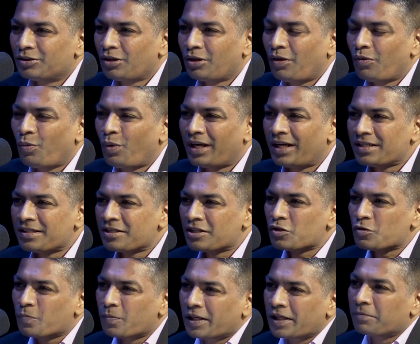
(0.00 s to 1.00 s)
So what is the
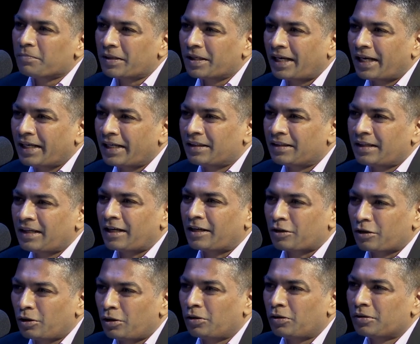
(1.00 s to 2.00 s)
spirit behind
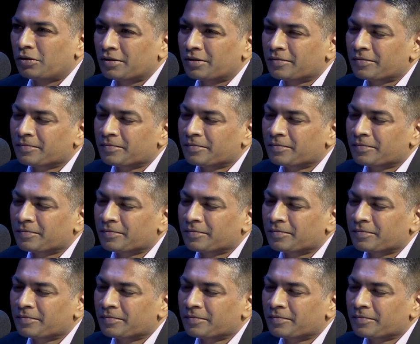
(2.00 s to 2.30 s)
that law?